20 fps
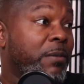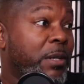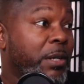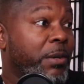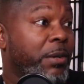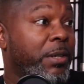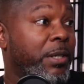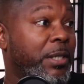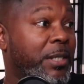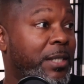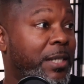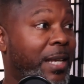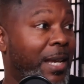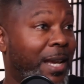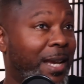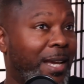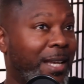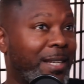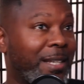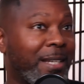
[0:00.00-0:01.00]
learned is
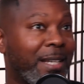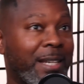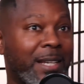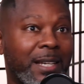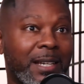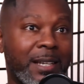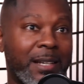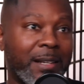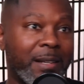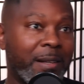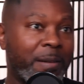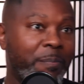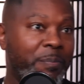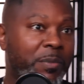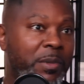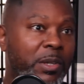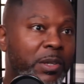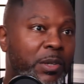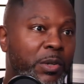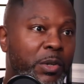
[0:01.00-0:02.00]
that,
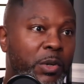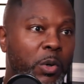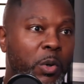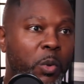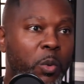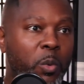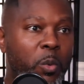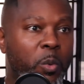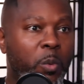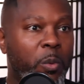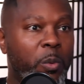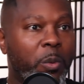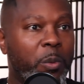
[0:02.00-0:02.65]
you know,